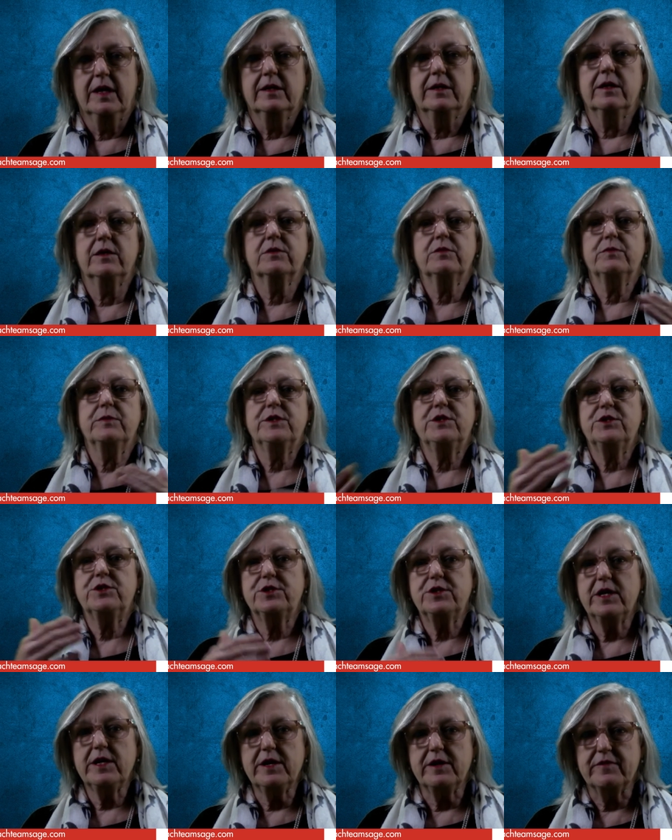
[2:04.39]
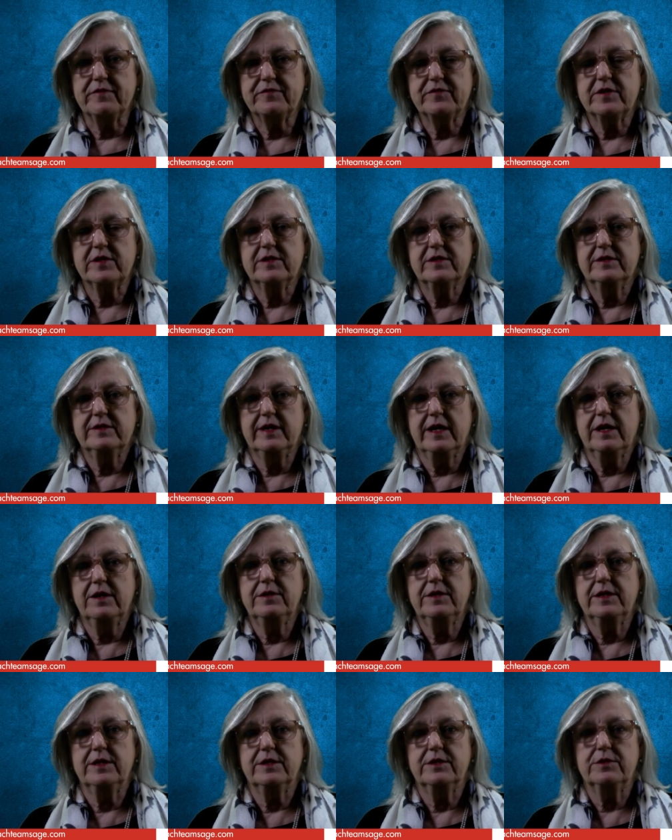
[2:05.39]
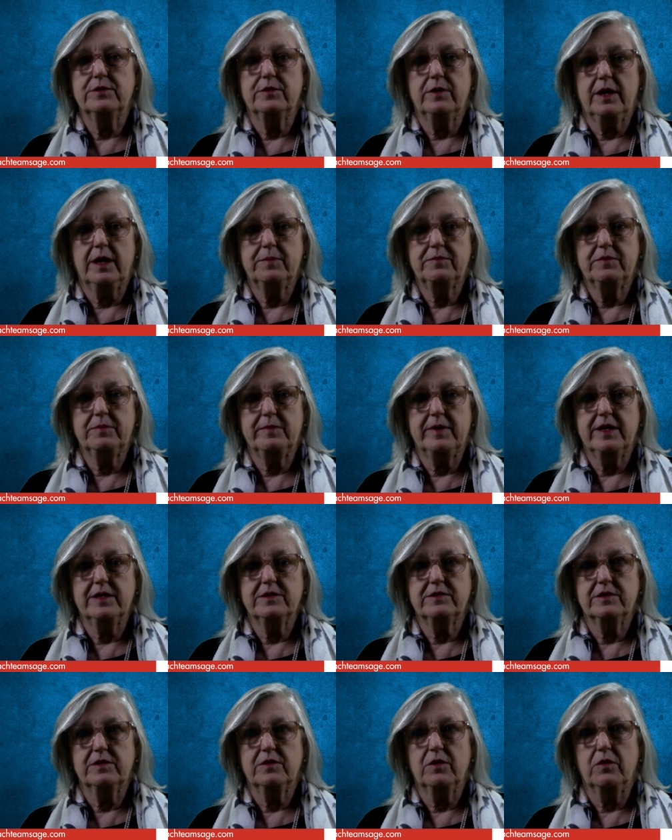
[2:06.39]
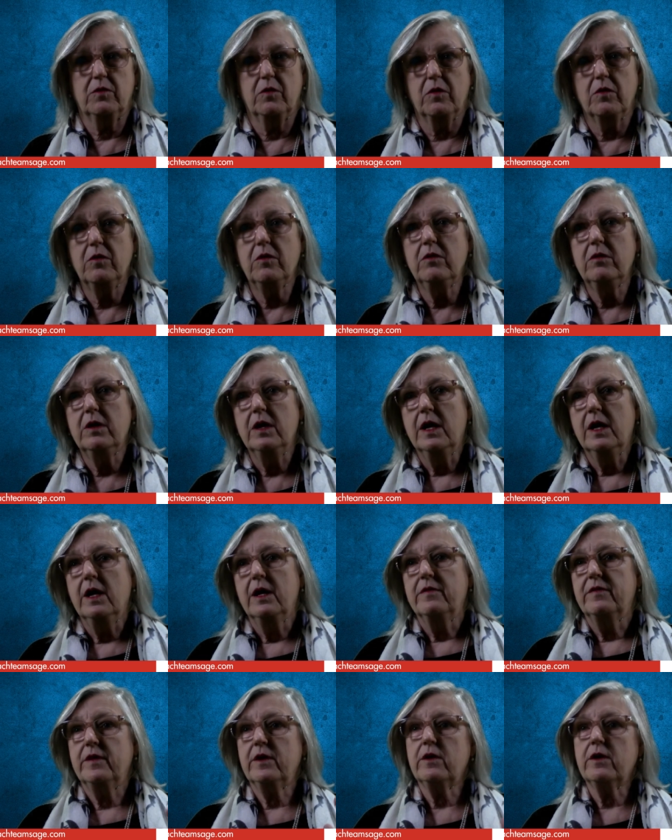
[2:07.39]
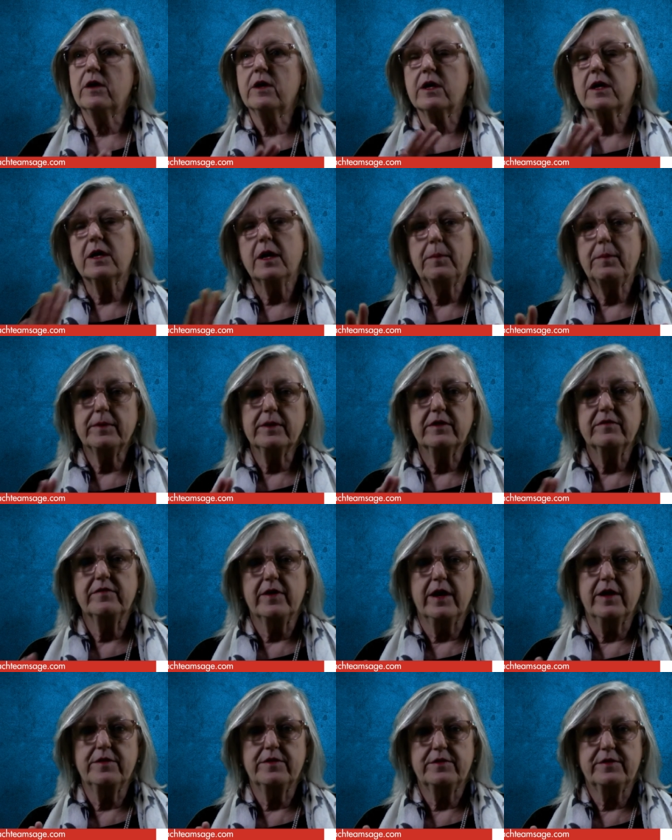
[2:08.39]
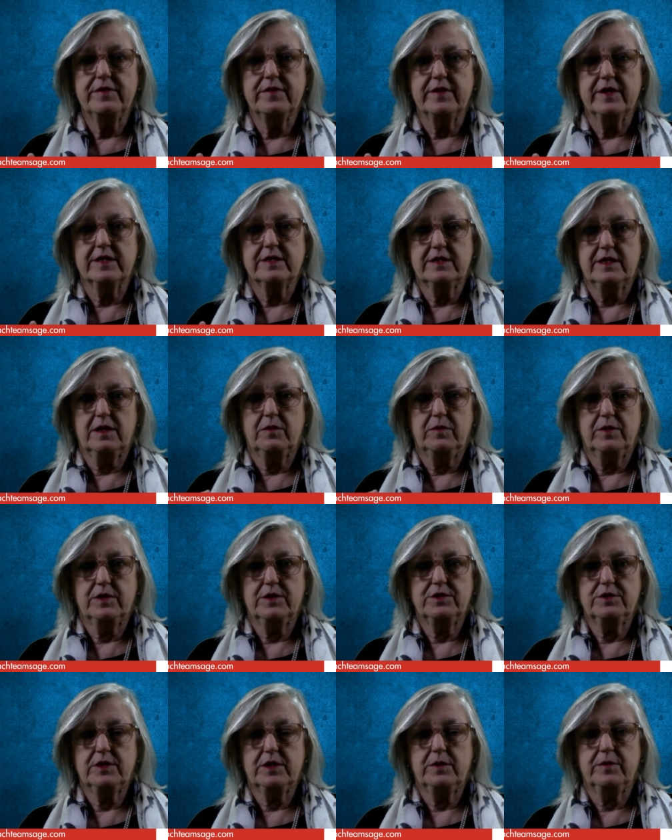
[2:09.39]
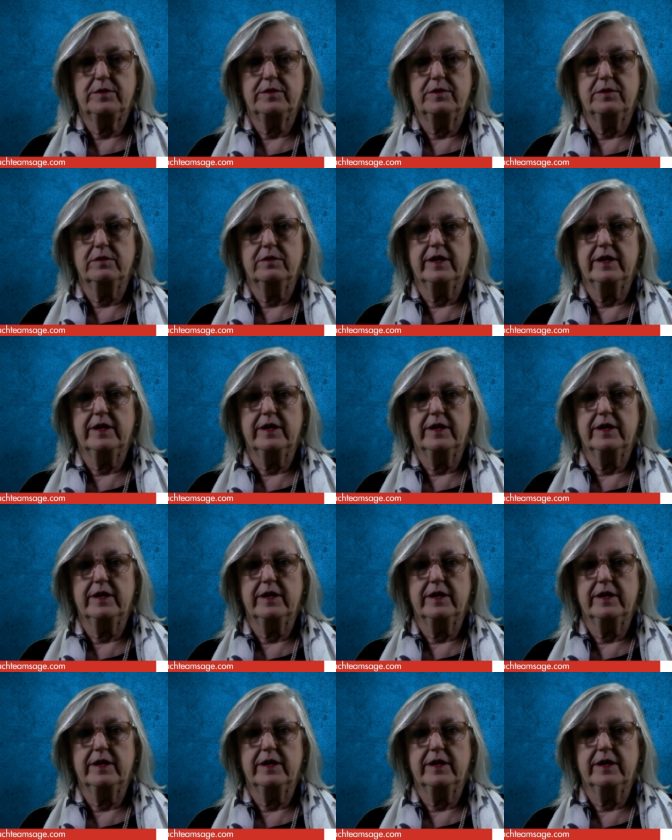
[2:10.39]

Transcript: Now, as we shift down into optimizing the whole, there are a couple of other things that I want to share with you.